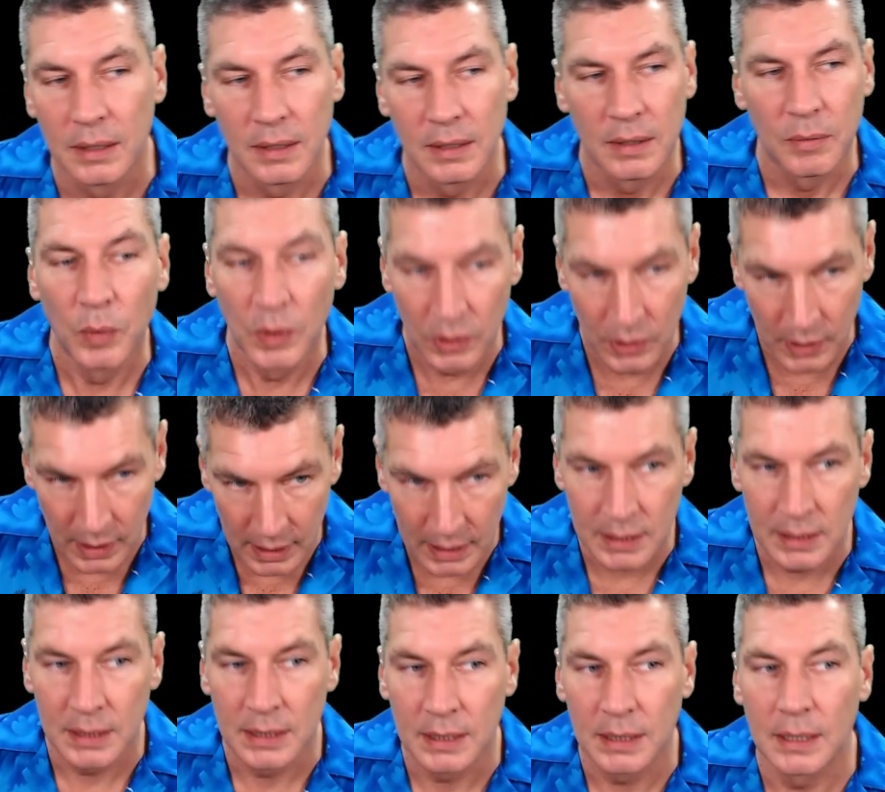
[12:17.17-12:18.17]
with
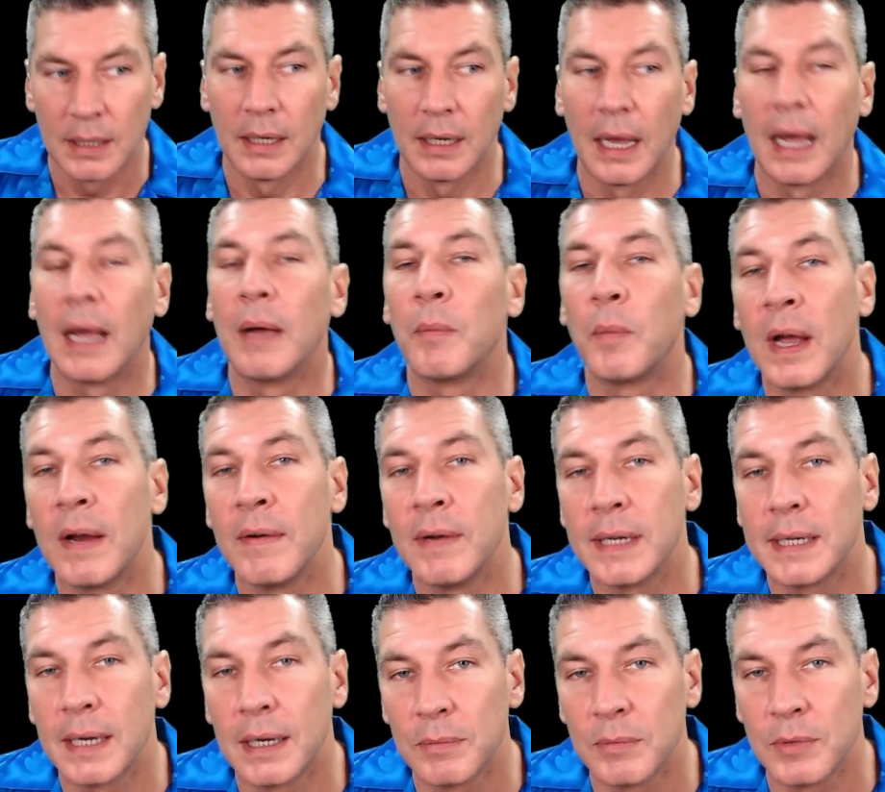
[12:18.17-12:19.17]
this and where it
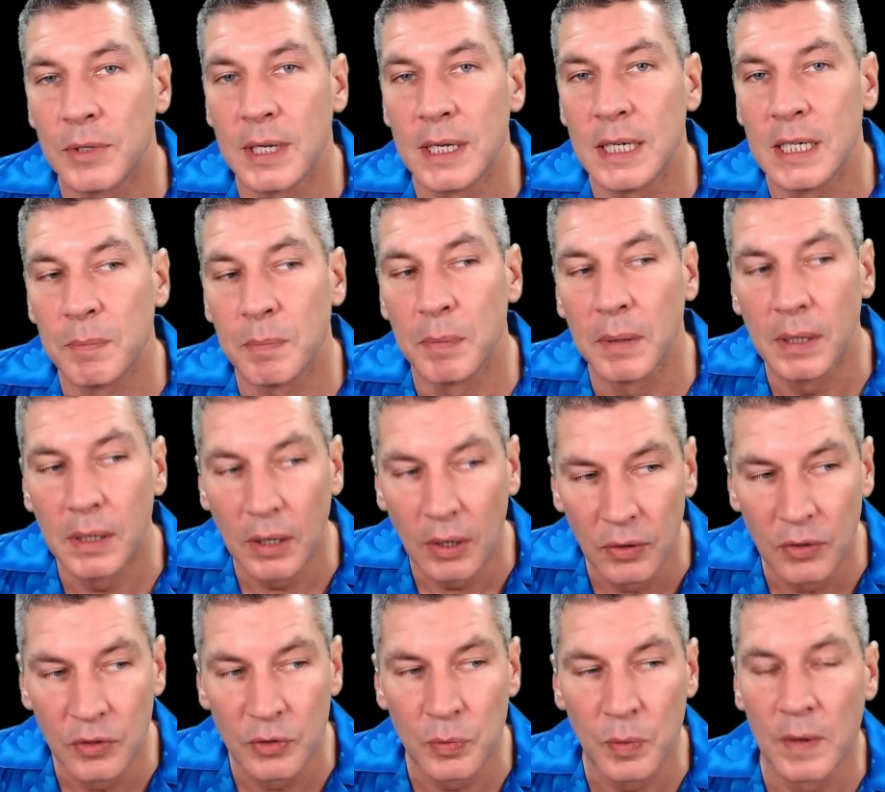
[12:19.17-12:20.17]
comes in, is
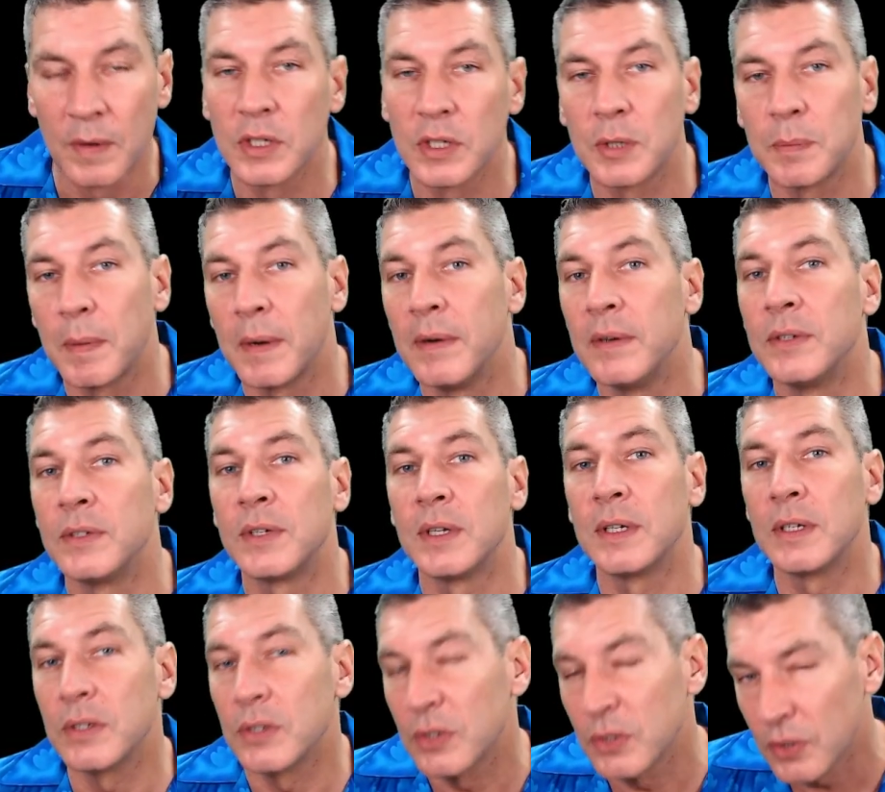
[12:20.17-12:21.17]
because we're experiencing
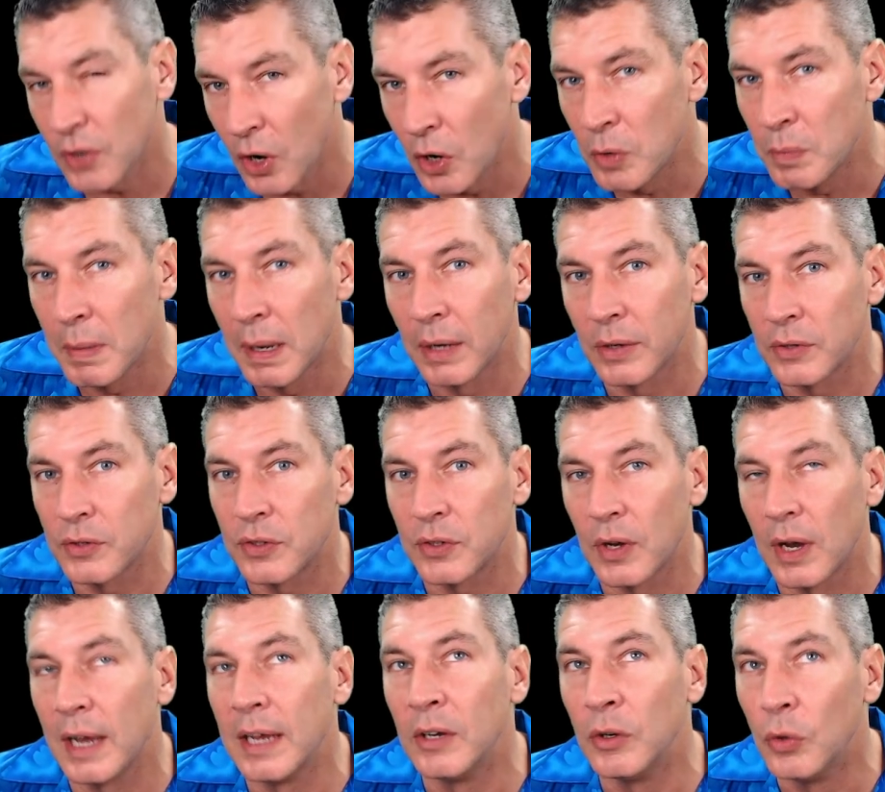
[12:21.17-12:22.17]
so much
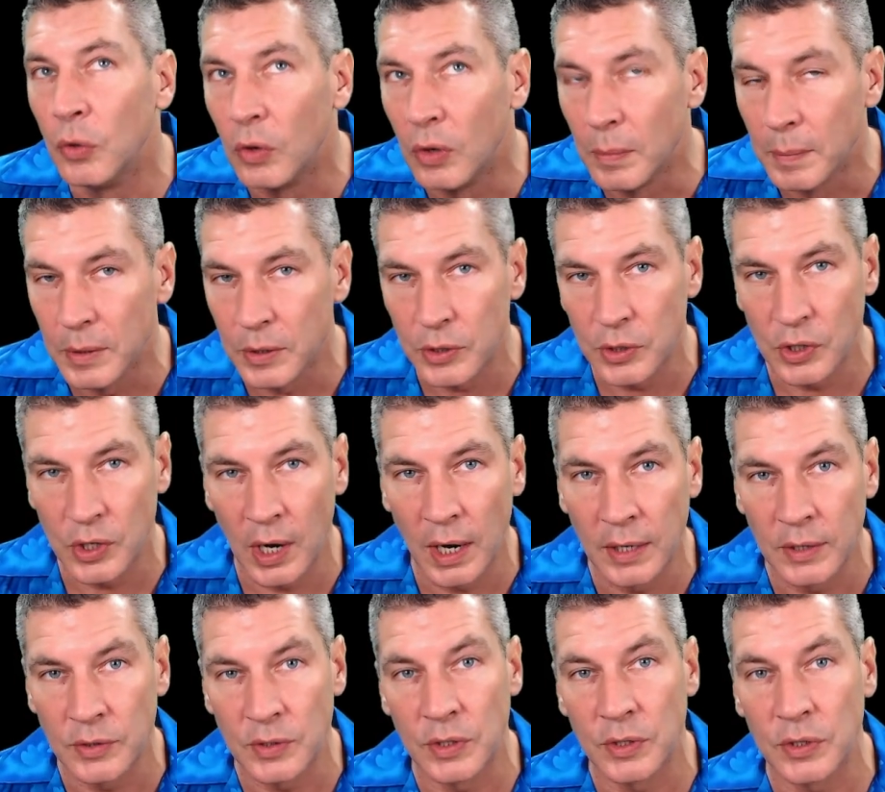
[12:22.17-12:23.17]
enormous
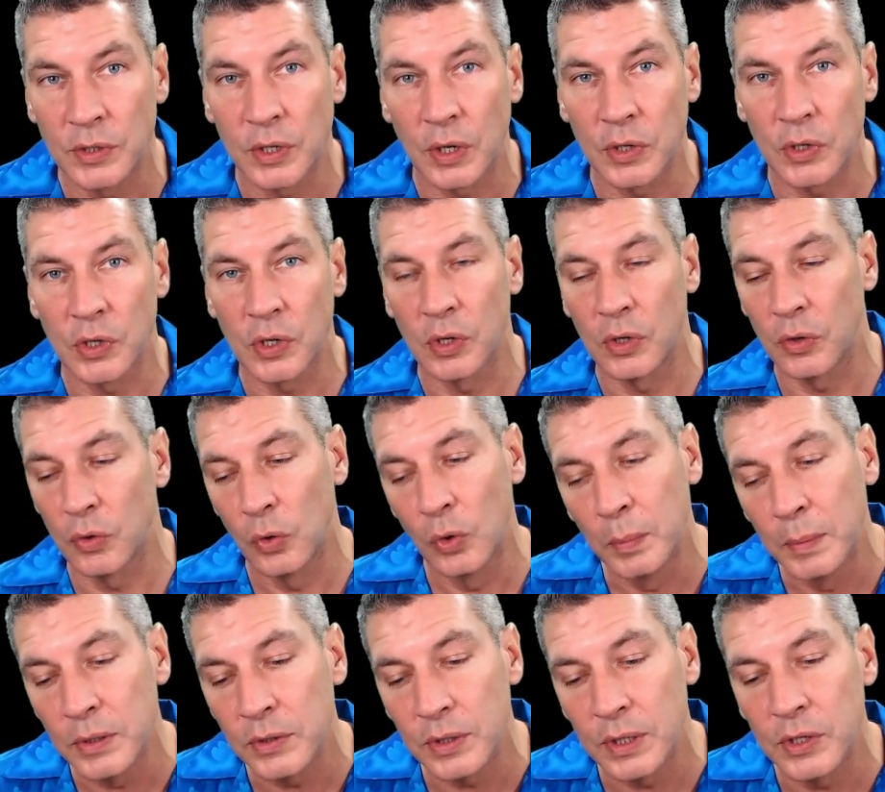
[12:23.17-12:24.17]
change in such an
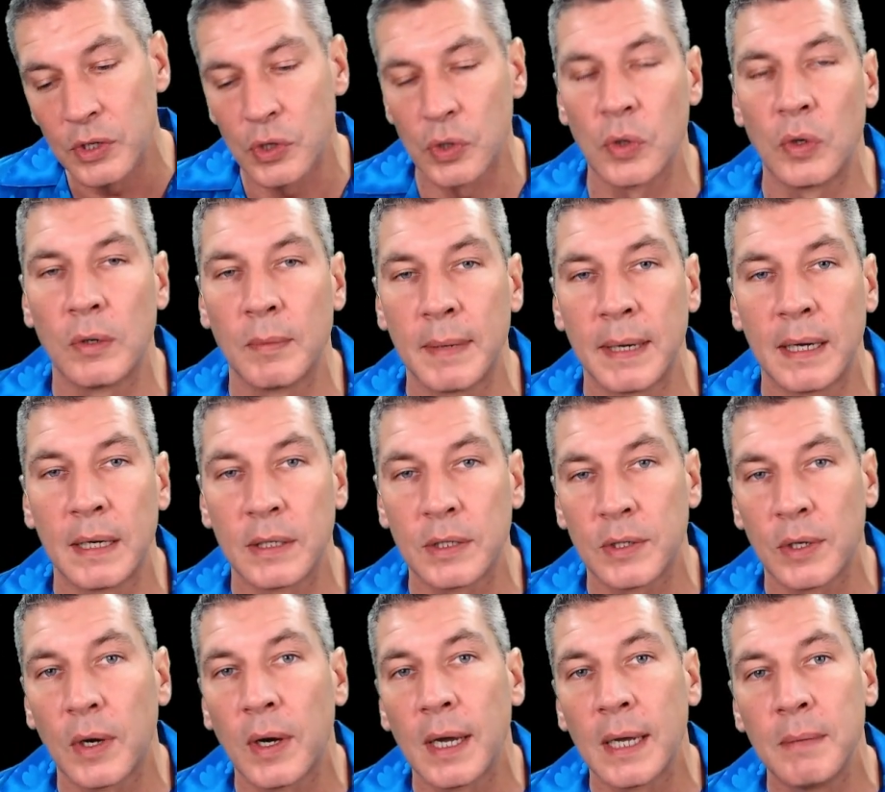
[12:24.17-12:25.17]
enormously short amount of
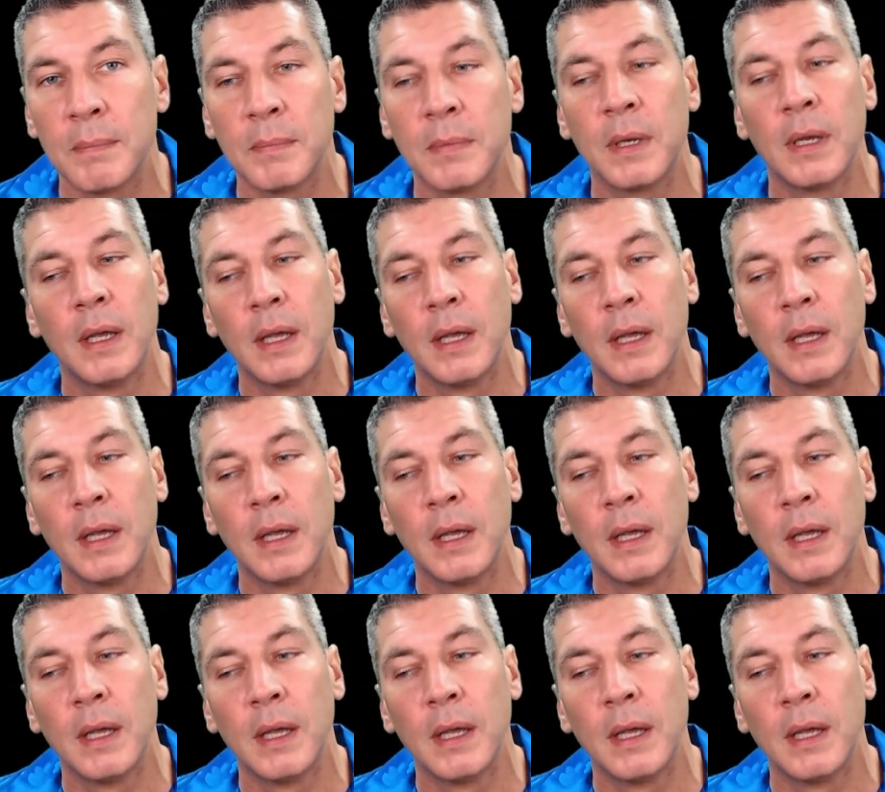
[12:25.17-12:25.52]
time